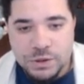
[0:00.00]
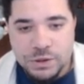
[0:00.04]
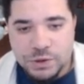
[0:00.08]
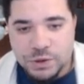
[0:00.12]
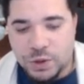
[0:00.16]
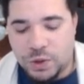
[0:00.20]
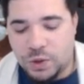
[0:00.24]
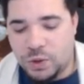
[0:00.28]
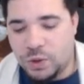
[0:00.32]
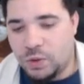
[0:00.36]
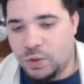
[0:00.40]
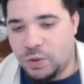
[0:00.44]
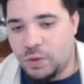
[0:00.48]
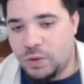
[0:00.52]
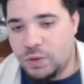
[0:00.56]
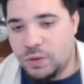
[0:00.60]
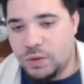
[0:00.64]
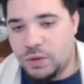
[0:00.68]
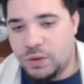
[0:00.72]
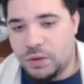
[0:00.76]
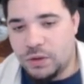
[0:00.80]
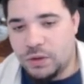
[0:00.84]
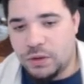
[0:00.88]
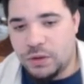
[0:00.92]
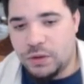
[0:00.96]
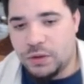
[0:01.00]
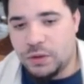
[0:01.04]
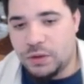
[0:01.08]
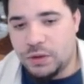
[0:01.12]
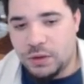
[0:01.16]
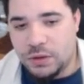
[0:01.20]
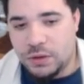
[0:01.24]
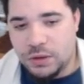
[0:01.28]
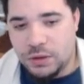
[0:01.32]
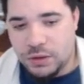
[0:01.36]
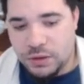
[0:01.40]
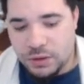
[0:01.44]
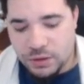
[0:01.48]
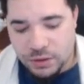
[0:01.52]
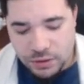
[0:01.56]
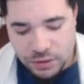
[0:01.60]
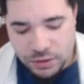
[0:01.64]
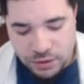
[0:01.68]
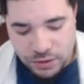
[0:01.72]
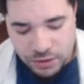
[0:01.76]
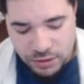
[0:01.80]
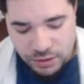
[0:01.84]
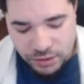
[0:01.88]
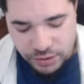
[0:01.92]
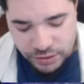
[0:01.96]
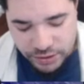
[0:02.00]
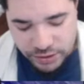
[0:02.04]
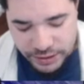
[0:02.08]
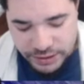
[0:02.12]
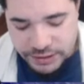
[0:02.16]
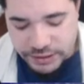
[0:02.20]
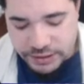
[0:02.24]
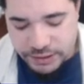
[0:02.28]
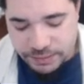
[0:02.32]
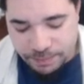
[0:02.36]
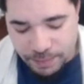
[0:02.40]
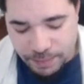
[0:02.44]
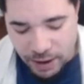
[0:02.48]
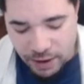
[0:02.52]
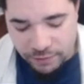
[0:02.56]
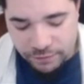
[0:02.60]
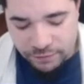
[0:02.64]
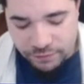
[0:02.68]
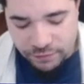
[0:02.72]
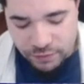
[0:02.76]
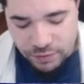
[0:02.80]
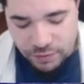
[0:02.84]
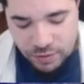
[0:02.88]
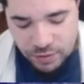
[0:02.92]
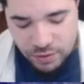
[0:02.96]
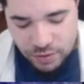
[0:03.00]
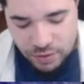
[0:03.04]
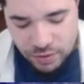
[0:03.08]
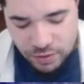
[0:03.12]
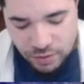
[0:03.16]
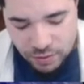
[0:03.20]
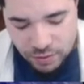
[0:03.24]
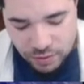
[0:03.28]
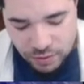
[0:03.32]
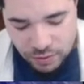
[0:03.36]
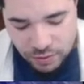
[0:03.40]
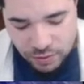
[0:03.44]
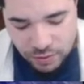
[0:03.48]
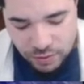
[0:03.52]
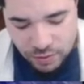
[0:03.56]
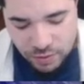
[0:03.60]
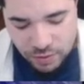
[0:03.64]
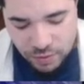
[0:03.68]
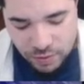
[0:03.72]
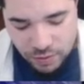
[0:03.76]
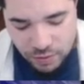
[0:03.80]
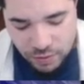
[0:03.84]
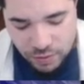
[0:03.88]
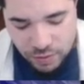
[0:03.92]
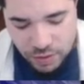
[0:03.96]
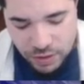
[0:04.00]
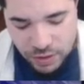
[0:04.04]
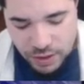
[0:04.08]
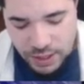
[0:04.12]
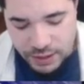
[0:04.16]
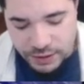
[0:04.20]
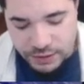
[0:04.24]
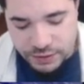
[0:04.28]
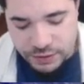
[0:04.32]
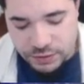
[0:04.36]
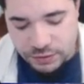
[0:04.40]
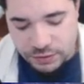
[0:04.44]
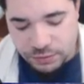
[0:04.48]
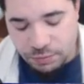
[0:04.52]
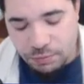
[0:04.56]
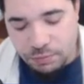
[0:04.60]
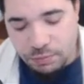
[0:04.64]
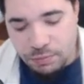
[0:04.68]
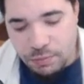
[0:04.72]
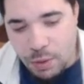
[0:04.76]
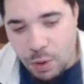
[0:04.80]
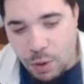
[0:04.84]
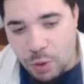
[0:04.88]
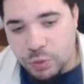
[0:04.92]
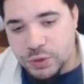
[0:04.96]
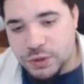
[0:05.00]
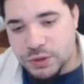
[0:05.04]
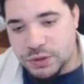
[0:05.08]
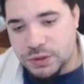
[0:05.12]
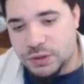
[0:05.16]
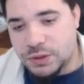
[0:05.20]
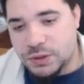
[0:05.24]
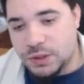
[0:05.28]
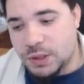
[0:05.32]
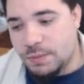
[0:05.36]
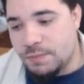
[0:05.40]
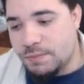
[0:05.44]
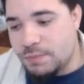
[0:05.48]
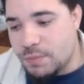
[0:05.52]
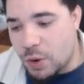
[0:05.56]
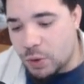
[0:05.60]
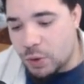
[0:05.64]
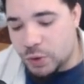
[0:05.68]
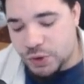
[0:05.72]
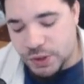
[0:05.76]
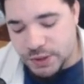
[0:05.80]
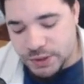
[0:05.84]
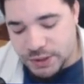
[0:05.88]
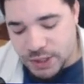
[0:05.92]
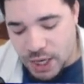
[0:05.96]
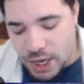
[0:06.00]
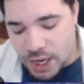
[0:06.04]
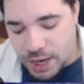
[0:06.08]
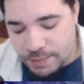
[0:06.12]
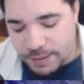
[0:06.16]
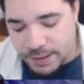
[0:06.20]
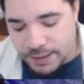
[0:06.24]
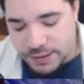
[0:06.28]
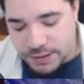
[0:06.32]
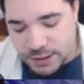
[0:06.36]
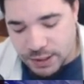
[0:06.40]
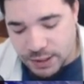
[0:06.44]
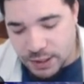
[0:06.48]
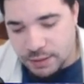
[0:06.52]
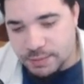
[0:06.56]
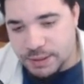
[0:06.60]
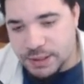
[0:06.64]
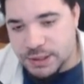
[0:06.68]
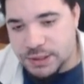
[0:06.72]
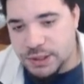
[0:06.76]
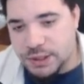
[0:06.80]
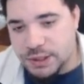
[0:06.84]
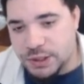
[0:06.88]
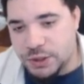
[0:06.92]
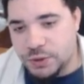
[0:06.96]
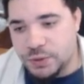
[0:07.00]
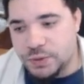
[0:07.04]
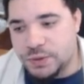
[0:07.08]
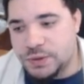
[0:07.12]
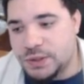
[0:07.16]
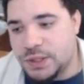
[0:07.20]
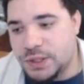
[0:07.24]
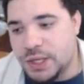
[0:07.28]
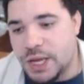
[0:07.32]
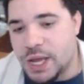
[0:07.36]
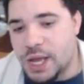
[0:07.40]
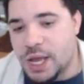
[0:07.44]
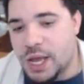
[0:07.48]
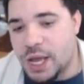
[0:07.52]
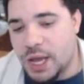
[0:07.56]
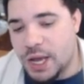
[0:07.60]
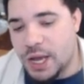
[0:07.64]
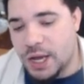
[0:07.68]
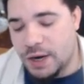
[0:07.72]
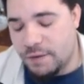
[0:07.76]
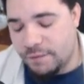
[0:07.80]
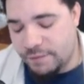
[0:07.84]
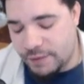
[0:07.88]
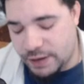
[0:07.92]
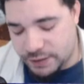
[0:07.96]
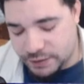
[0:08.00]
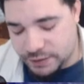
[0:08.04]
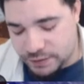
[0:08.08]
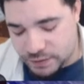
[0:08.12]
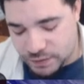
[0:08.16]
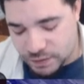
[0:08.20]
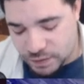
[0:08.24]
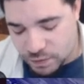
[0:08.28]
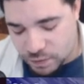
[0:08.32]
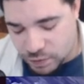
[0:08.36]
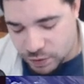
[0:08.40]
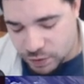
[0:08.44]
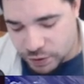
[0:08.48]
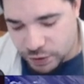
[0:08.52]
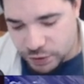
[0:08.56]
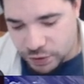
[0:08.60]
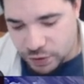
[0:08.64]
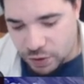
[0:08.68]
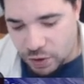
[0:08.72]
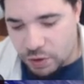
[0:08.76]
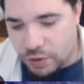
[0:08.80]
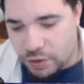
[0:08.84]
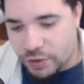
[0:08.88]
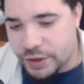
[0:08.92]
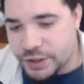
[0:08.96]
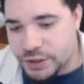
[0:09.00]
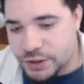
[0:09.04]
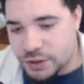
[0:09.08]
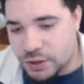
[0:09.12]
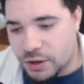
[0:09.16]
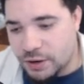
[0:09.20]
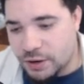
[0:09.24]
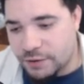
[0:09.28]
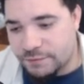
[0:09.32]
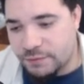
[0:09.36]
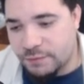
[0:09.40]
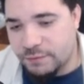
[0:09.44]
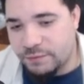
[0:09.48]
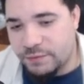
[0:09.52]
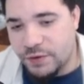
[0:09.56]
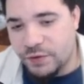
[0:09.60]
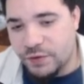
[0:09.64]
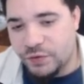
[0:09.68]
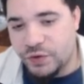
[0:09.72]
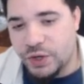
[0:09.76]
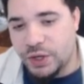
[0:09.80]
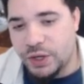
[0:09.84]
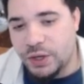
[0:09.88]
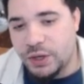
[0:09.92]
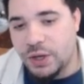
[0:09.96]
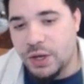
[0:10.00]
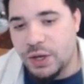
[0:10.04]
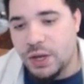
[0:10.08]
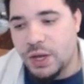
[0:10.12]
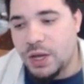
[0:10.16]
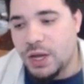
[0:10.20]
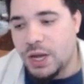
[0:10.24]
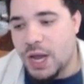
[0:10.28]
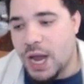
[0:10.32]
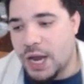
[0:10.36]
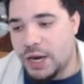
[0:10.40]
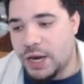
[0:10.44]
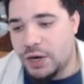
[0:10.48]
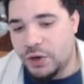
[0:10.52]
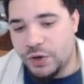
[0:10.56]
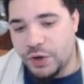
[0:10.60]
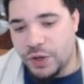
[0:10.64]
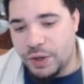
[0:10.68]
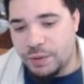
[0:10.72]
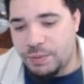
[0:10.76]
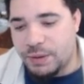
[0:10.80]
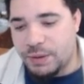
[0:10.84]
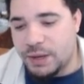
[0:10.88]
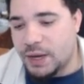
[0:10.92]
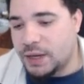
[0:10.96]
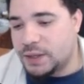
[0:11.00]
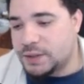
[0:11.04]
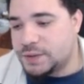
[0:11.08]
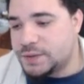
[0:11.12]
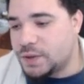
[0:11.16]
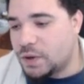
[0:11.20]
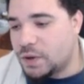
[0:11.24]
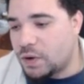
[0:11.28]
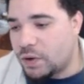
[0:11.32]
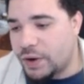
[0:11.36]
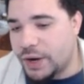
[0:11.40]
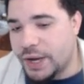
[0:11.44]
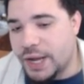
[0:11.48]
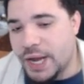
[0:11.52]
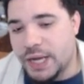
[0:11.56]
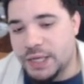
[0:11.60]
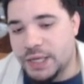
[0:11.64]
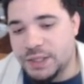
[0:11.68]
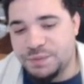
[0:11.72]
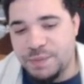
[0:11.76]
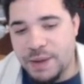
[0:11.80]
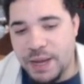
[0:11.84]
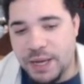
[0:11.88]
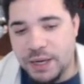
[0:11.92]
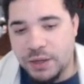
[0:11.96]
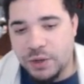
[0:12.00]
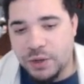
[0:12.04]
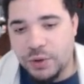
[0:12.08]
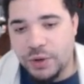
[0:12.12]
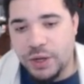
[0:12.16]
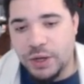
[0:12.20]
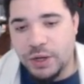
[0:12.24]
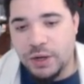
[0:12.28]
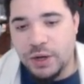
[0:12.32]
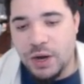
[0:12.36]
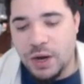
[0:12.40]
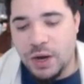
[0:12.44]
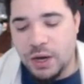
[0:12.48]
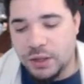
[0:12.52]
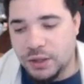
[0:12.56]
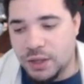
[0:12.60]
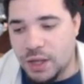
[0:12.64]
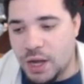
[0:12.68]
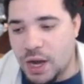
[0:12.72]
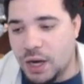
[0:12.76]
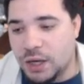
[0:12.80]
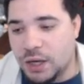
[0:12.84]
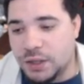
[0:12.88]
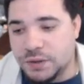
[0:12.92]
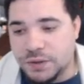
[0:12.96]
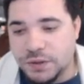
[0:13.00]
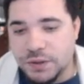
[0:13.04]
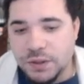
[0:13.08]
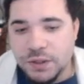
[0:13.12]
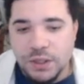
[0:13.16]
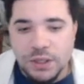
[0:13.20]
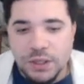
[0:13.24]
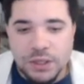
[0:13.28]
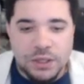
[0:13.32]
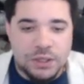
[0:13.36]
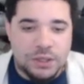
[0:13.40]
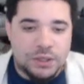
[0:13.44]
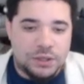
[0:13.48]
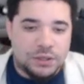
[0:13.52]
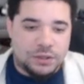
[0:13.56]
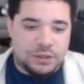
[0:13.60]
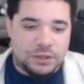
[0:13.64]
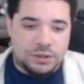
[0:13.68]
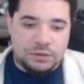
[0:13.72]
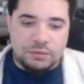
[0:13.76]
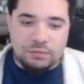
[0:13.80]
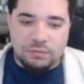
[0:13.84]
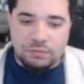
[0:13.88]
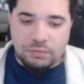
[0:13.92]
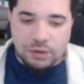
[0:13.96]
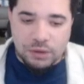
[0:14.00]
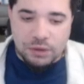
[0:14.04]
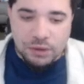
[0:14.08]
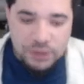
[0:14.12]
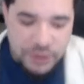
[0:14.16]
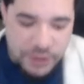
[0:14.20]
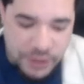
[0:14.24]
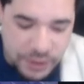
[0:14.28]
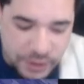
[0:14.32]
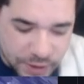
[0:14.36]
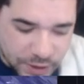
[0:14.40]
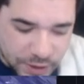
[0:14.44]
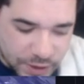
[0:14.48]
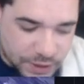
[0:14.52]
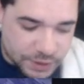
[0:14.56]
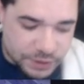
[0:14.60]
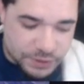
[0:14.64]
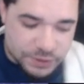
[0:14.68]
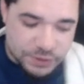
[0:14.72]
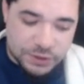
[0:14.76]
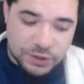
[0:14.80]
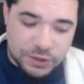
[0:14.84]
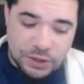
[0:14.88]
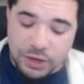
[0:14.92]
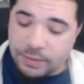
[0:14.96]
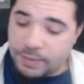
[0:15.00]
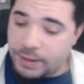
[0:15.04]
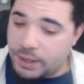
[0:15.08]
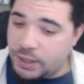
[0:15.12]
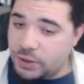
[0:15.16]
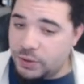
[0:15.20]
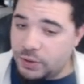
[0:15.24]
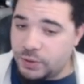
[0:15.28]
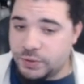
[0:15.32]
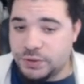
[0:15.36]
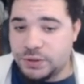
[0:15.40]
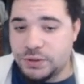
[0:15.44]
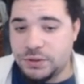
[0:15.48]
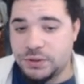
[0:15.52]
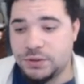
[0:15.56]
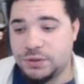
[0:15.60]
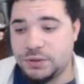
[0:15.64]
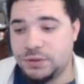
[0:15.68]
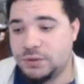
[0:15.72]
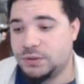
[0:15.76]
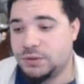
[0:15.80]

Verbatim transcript: so this buff is most most of the time is going to be C use in events where you're already starting from 50 and her DPS already has mana loading unlocked, Merlin is going to be used.